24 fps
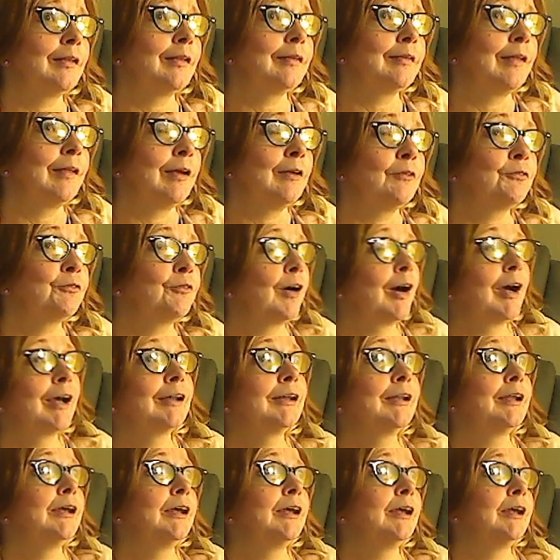they
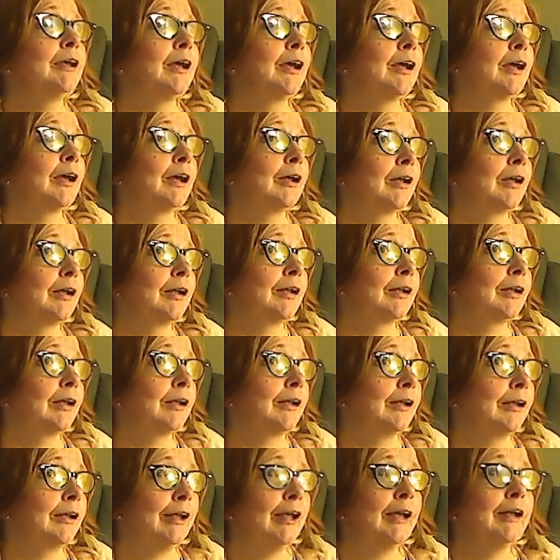finally
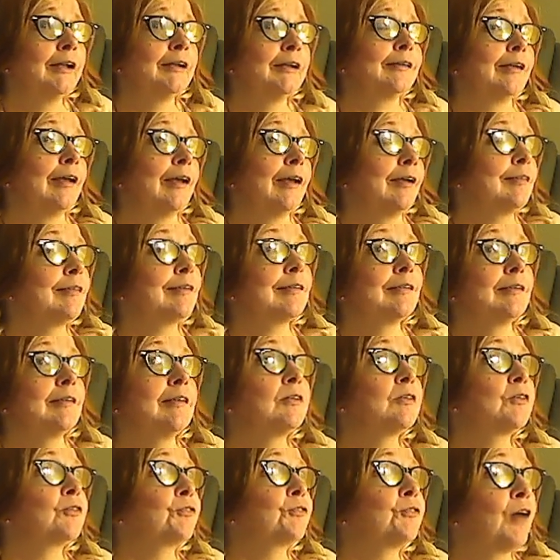get a
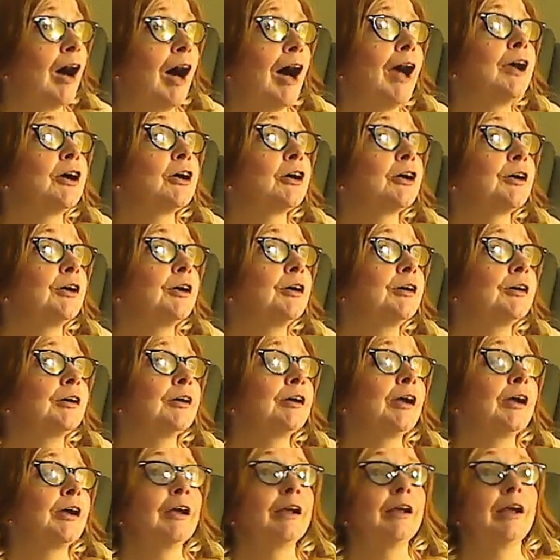ceasefire,
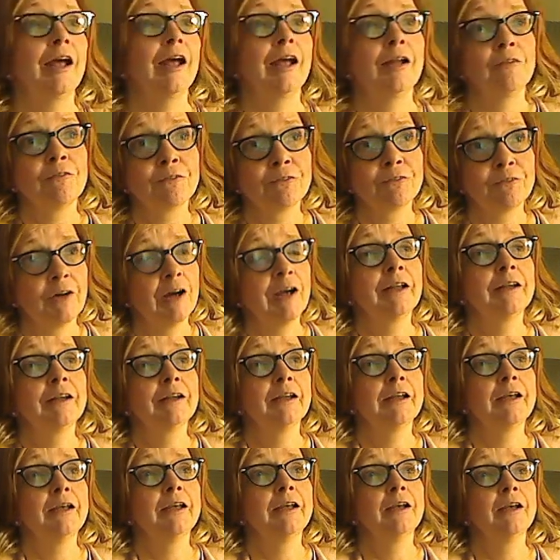and
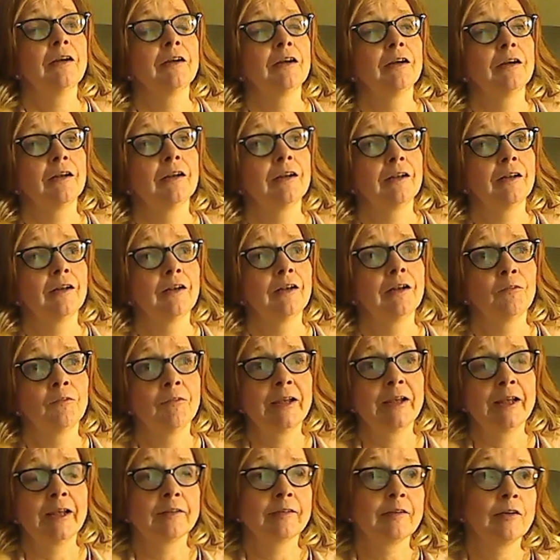finally we
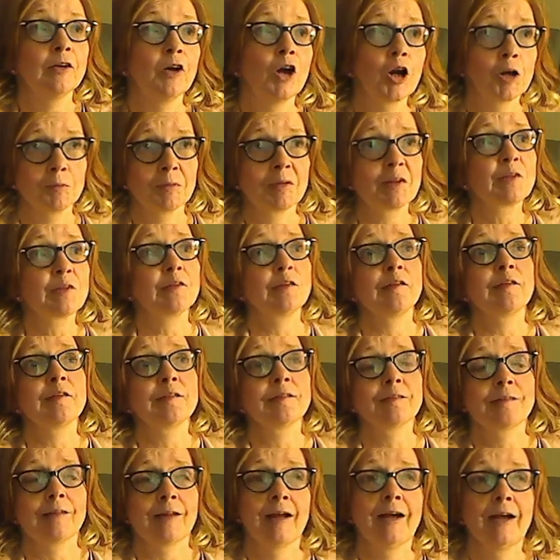get the armistice
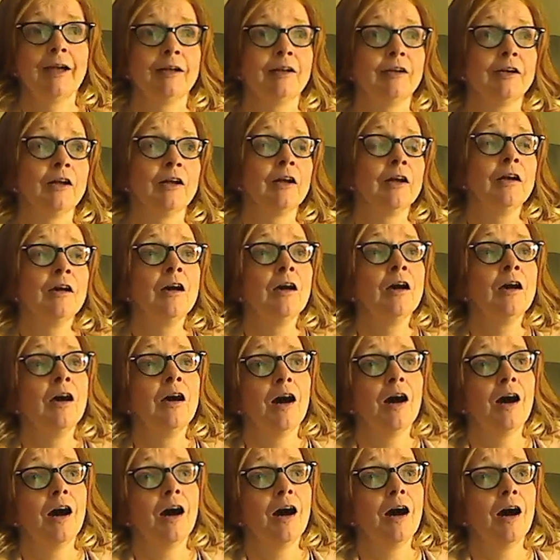signed
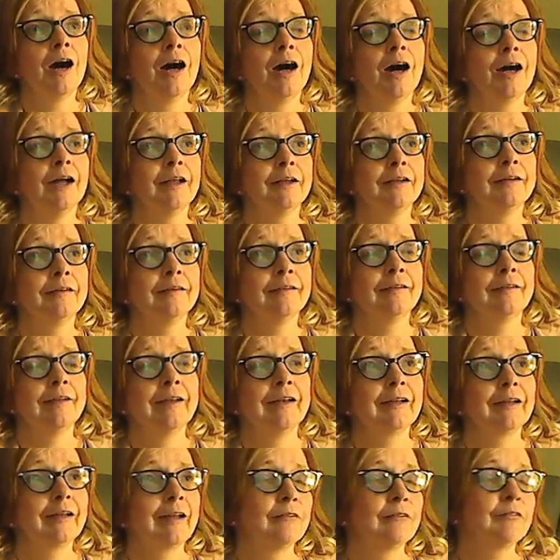the
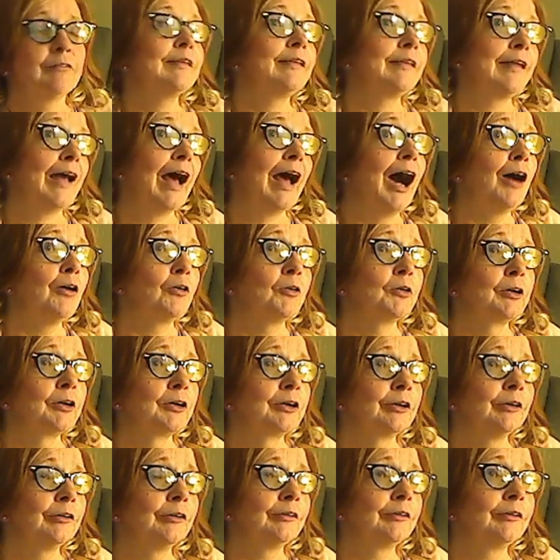11th
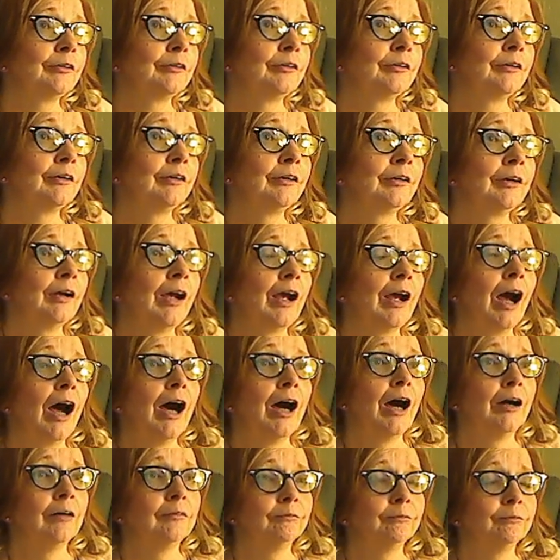hour
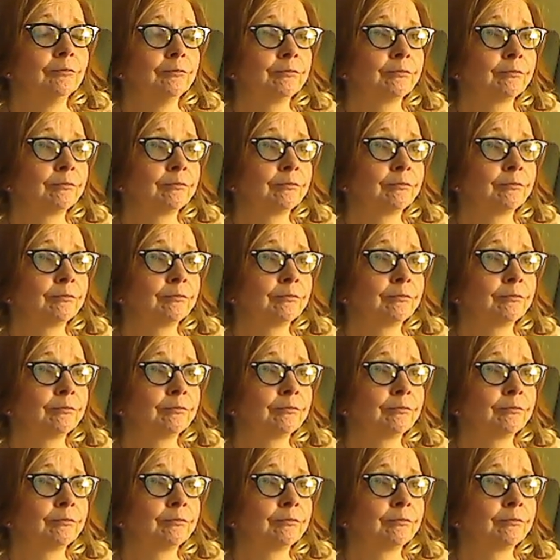on